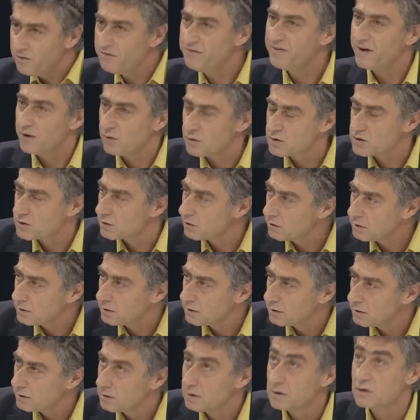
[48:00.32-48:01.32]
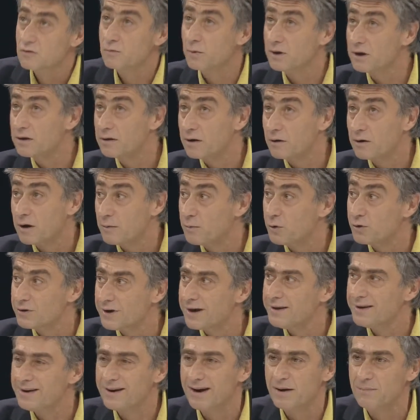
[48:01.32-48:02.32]
companies. Google or Facebook,
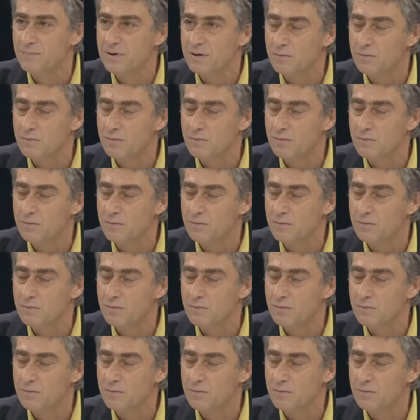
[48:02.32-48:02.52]
okay, that's one